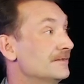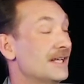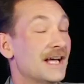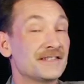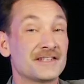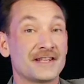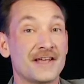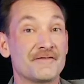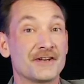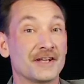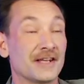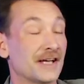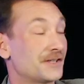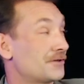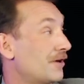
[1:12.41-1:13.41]
has 11
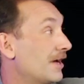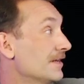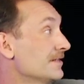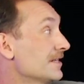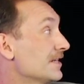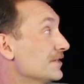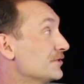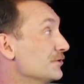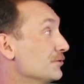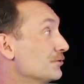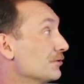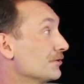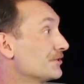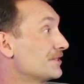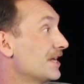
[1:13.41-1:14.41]
electrons in its
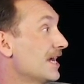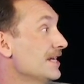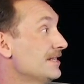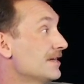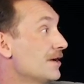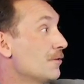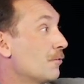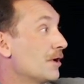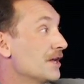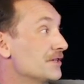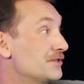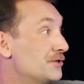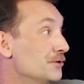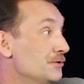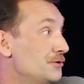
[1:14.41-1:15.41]
neutral state.
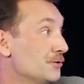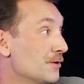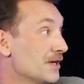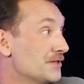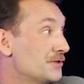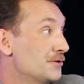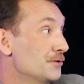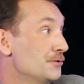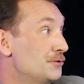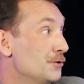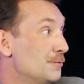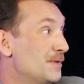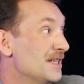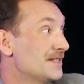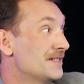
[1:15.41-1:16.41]
1s2, 2s2,
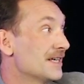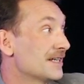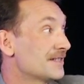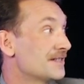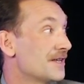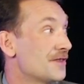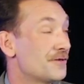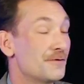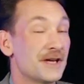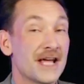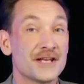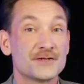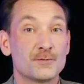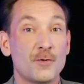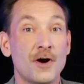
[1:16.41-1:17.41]
2p6,
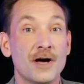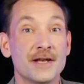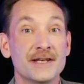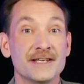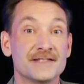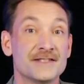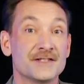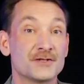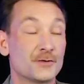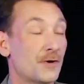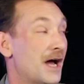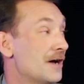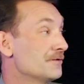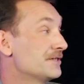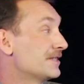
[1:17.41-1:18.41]
3s1 is its
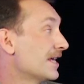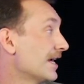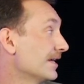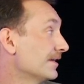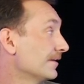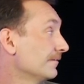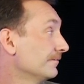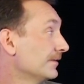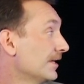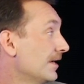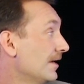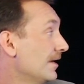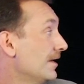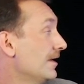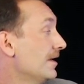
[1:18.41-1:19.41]
ground state.
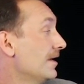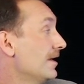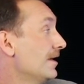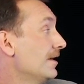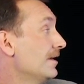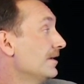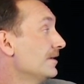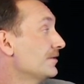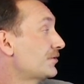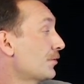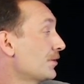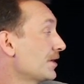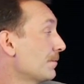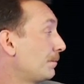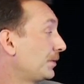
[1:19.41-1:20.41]

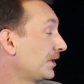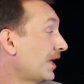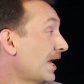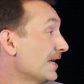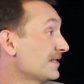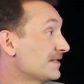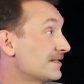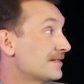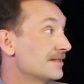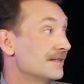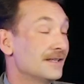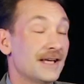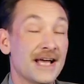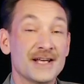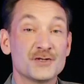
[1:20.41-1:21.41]
Sodium plus
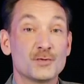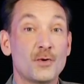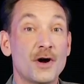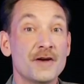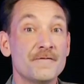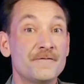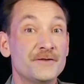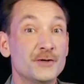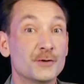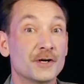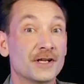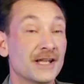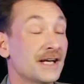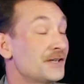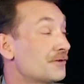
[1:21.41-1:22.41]
has one fewer
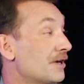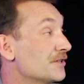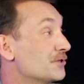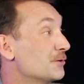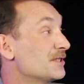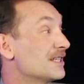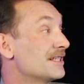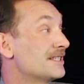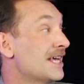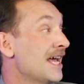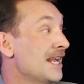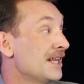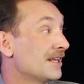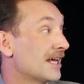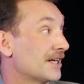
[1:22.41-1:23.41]
electron, so it's a
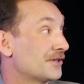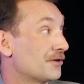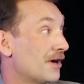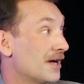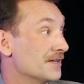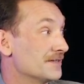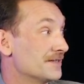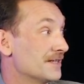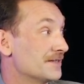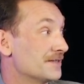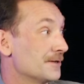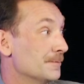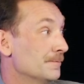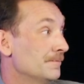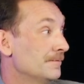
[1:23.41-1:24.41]
10 electron
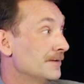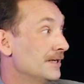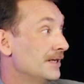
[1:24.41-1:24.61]
system.